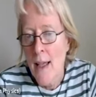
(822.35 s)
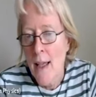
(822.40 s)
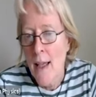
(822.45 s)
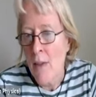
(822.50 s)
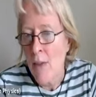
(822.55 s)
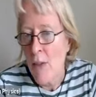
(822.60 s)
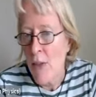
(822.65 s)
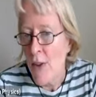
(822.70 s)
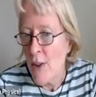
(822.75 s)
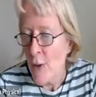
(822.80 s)

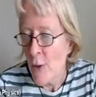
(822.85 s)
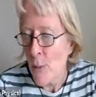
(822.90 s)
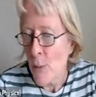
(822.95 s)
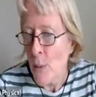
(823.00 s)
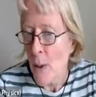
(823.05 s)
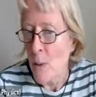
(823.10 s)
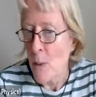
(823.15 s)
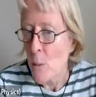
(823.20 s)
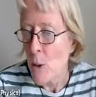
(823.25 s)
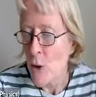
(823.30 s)
And this
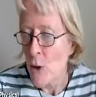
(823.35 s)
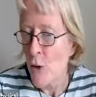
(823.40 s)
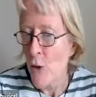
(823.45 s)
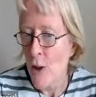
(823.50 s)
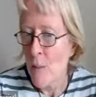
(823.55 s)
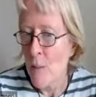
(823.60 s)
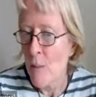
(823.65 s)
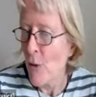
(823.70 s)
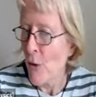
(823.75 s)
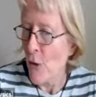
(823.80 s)
one, which
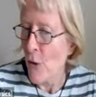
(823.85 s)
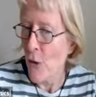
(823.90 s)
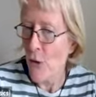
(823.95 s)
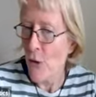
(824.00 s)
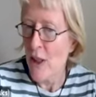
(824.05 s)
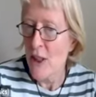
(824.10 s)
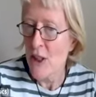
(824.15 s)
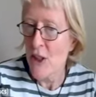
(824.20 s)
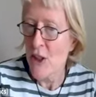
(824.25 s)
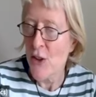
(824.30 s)
seems the
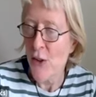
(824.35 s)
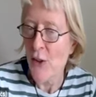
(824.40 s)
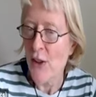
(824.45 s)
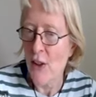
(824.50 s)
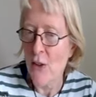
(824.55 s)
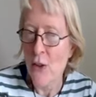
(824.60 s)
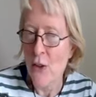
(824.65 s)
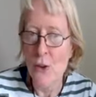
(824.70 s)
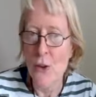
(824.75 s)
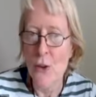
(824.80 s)
strangest
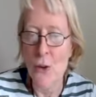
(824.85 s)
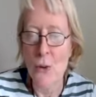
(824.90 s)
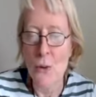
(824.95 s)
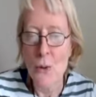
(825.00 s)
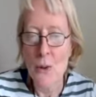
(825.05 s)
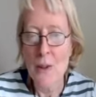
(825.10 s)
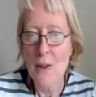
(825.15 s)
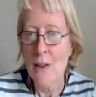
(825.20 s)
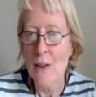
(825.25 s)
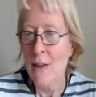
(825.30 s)
thing to
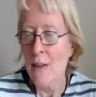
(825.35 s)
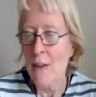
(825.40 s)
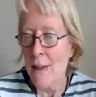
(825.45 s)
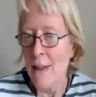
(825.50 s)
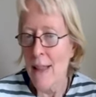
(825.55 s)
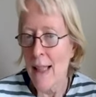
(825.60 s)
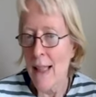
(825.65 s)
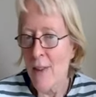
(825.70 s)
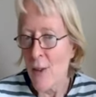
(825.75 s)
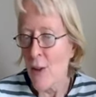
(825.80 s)
do, a
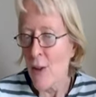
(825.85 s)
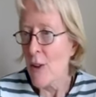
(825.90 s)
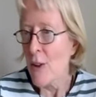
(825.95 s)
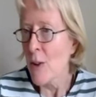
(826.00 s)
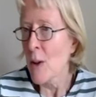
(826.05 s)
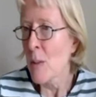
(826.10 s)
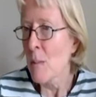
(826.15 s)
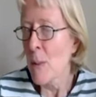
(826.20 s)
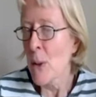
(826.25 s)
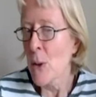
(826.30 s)

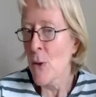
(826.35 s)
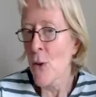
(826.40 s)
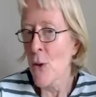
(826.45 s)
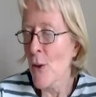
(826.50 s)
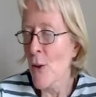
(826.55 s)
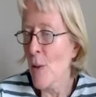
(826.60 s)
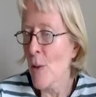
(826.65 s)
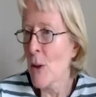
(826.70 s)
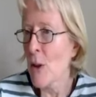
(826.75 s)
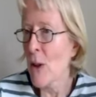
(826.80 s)
classical computer
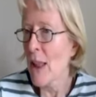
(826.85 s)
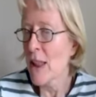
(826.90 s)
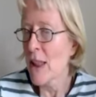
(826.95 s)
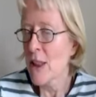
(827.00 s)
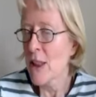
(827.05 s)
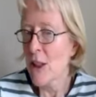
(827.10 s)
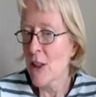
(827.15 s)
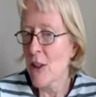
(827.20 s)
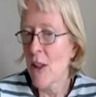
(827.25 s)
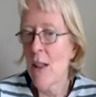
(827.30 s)

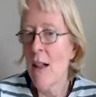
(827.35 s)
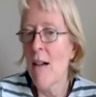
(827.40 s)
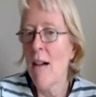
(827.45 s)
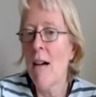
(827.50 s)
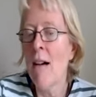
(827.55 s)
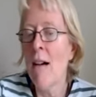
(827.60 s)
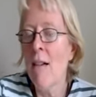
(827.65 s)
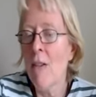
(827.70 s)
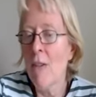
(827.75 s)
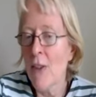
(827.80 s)
simulation
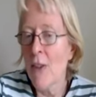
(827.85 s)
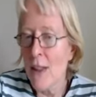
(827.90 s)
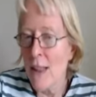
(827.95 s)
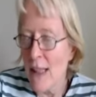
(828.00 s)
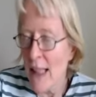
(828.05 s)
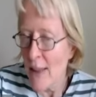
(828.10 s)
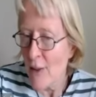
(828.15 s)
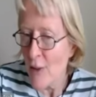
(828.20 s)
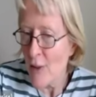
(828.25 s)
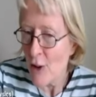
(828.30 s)
of a
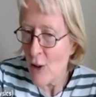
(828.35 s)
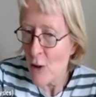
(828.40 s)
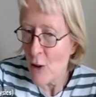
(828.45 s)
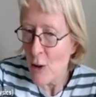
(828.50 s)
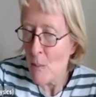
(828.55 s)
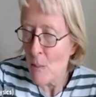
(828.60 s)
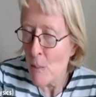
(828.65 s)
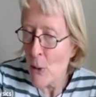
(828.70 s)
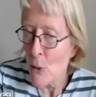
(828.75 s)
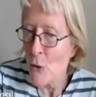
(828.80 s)
classical
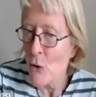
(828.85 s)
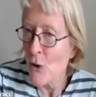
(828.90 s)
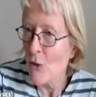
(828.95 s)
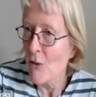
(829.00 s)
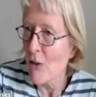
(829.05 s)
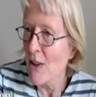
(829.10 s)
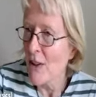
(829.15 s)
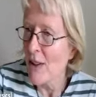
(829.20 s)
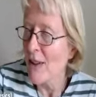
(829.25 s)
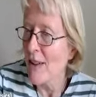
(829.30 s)
computer
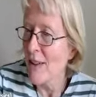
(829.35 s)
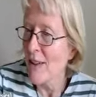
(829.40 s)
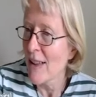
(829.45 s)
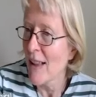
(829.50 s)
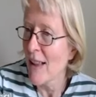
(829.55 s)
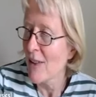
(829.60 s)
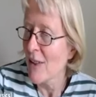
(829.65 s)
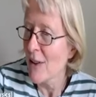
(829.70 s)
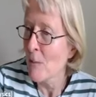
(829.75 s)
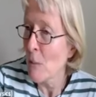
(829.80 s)
running a
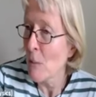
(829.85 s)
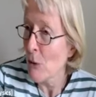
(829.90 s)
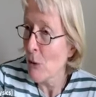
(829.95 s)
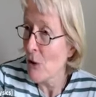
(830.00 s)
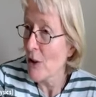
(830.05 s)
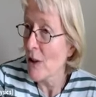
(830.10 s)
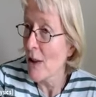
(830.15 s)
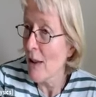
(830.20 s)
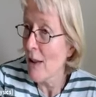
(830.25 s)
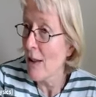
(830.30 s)

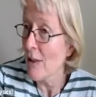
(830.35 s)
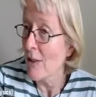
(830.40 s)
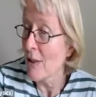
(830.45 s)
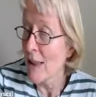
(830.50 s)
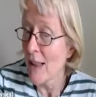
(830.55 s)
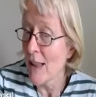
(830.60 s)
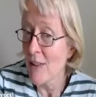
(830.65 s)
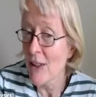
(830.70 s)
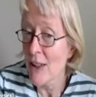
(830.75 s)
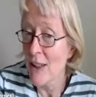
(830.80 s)
Monte Carlo
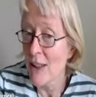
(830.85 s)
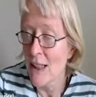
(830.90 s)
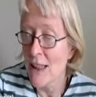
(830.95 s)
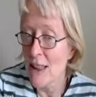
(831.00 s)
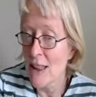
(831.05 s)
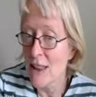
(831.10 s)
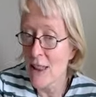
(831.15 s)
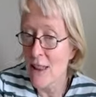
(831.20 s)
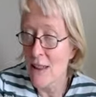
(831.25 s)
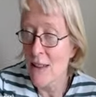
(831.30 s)

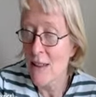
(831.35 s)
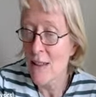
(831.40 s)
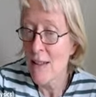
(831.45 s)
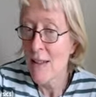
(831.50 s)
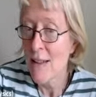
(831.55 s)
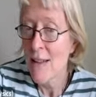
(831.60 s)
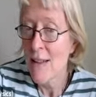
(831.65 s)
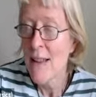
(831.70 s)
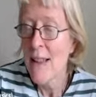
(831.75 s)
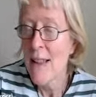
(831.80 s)
calculation
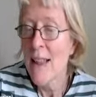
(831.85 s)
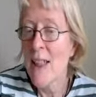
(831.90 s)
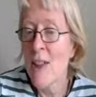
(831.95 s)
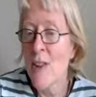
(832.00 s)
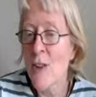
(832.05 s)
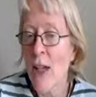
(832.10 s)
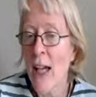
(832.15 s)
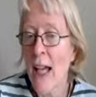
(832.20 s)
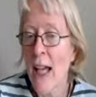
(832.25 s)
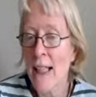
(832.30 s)

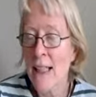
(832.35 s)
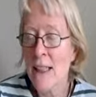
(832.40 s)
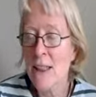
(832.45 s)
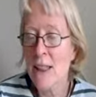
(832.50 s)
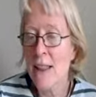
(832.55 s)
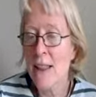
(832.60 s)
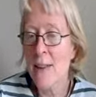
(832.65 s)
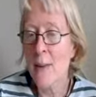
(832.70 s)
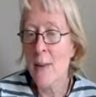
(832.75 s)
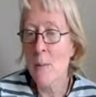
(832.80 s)
is
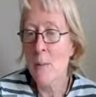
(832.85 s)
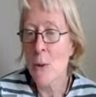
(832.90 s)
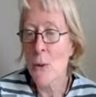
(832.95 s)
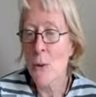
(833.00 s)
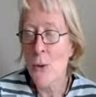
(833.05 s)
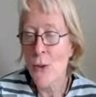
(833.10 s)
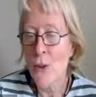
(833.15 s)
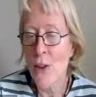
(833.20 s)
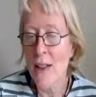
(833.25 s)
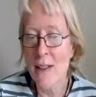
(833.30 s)
actually the
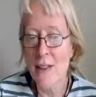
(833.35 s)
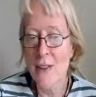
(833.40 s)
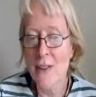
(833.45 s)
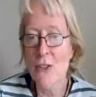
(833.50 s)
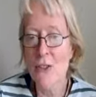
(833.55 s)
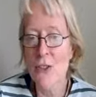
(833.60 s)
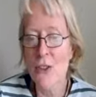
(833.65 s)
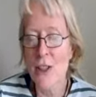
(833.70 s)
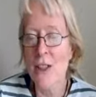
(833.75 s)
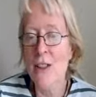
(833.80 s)
most
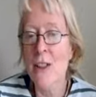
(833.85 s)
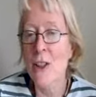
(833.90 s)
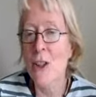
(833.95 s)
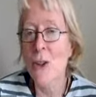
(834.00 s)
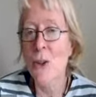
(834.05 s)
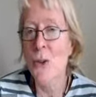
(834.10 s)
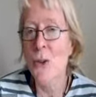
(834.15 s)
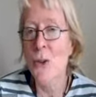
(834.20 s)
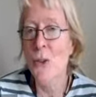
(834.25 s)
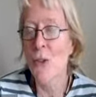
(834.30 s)
scientifically
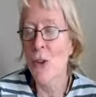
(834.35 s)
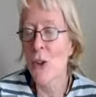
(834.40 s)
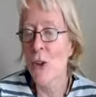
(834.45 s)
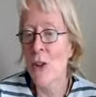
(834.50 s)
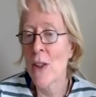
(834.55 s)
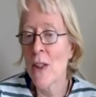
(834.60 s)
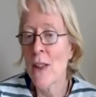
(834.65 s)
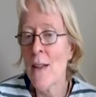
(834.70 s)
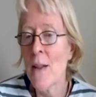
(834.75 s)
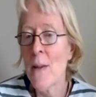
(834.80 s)

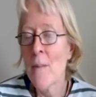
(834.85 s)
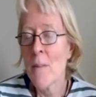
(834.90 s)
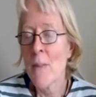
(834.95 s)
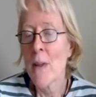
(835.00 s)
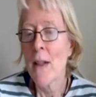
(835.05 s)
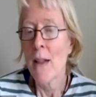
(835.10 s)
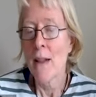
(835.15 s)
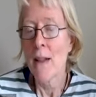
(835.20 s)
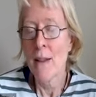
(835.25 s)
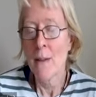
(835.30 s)
useful.
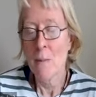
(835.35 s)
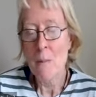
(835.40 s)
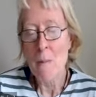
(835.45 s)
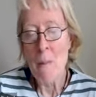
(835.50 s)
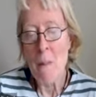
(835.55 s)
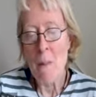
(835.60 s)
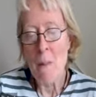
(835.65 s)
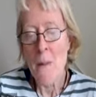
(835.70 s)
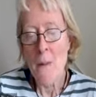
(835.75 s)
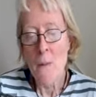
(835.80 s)
Um,
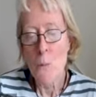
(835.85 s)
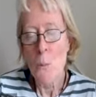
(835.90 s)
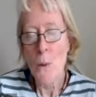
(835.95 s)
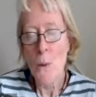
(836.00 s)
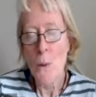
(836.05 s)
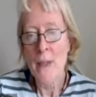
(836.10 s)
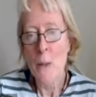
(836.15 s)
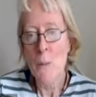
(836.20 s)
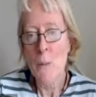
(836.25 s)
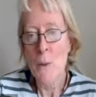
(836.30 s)

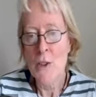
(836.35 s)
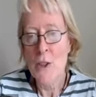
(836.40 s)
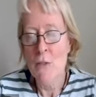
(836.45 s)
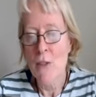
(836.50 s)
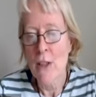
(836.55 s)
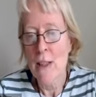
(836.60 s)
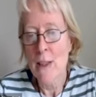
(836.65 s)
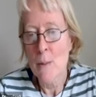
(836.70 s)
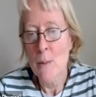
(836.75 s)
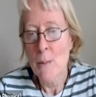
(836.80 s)
when they were
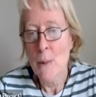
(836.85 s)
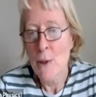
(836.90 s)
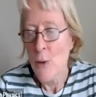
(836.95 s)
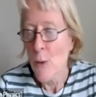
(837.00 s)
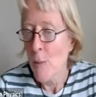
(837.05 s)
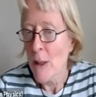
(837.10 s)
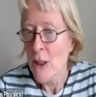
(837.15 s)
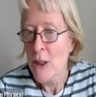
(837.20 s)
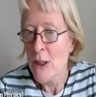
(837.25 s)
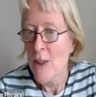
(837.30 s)
developing
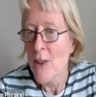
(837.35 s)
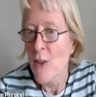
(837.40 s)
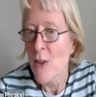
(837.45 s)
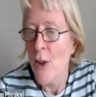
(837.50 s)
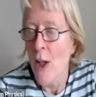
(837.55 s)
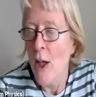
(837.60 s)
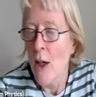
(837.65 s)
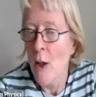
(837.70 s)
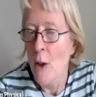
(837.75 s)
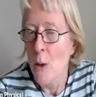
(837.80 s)

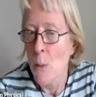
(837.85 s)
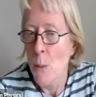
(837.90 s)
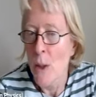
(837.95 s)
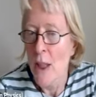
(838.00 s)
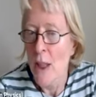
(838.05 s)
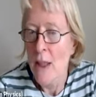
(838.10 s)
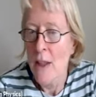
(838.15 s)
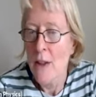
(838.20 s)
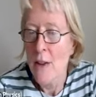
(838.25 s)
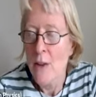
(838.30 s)
specialist
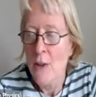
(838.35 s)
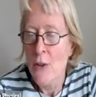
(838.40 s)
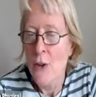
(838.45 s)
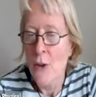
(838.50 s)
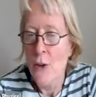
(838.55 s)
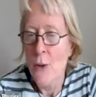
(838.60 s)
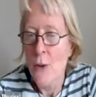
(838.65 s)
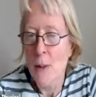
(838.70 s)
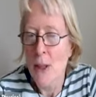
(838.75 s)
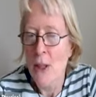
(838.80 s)
hardware
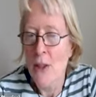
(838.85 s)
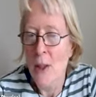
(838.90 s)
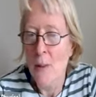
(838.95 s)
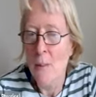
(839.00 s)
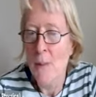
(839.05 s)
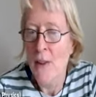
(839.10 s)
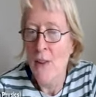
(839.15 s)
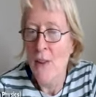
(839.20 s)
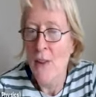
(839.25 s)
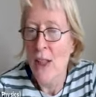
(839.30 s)
to speed
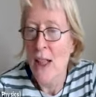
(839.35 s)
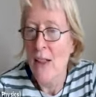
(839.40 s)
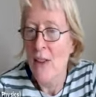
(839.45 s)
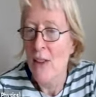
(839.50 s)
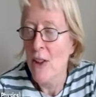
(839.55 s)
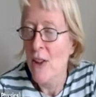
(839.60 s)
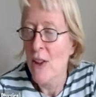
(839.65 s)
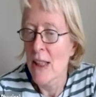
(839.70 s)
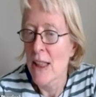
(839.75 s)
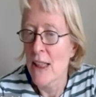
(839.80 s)
up these
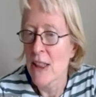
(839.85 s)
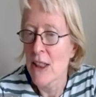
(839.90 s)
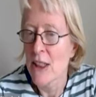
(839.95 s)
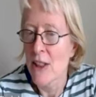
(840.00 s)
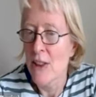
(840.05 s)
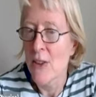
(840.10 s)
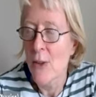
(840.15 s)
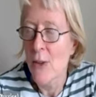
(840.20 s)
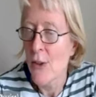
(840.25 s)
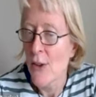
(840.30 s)

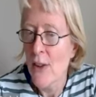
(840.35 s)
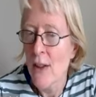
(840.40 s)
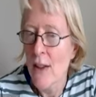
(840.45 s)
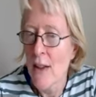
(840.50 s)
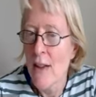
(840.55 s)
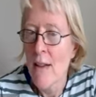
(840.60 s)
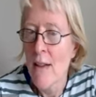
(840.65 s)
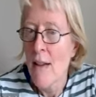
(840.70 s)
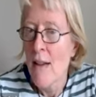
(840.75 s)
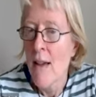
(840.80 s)
calculations,
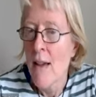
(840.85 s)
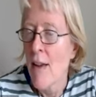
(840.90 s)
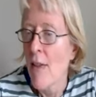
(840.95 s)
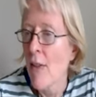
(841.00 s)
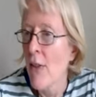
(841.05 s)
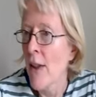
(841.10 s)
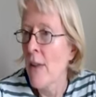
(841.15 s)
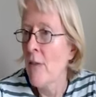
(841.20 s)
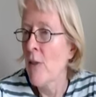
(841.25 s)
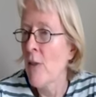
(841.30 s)

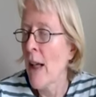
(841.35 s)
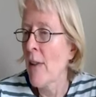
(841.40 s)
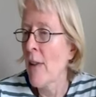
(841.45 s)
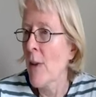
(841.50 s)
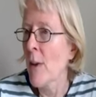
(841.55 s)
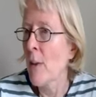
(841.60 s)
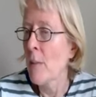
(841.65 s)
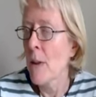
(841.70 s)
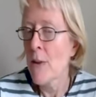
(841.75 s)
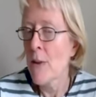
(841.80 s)
they
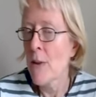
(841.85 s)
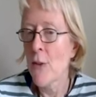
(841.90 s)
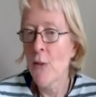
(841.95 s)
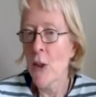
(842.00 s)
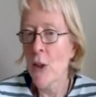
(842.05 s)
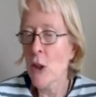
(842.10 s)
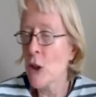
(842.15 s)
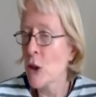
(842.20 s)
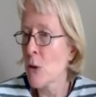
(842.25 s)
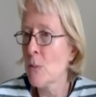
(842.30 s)
ran them as
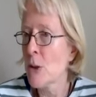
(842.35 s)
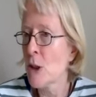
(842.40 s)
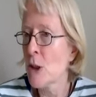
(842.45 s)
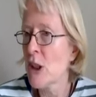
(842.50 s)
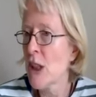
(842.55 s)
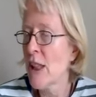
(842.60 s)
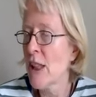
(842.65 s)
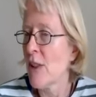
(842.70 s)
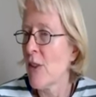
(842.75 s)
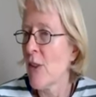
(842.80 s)
virtual
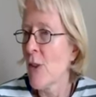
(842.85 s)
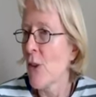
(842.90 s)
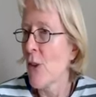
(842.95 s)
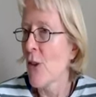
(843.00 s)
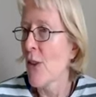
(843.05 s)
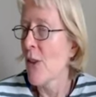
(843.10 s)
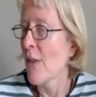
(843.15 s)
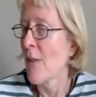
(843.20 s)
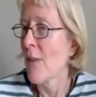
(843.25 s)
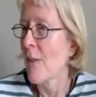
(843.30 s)

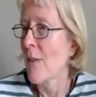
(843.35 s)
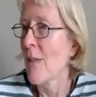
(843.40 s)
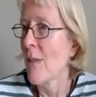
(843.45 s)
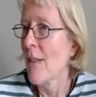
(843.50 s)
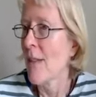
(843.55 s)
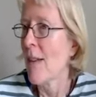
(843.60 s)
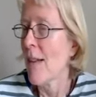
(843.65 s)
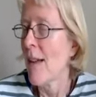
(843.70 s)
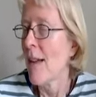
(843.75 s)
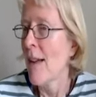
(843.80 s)
machines.
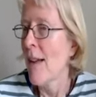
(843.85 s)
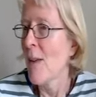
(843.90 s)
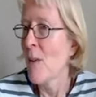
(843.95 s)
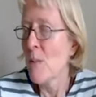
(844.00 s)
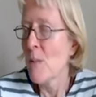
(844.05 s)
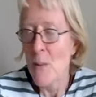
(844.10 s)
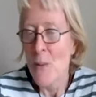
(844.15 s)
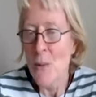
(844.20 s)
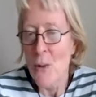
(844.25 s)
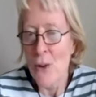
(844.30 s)

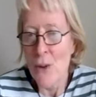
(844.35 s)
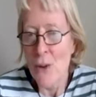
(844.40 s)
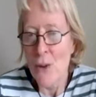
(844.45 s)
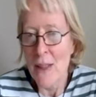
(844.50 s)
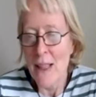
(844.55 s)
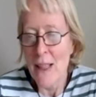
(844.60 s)
Um, so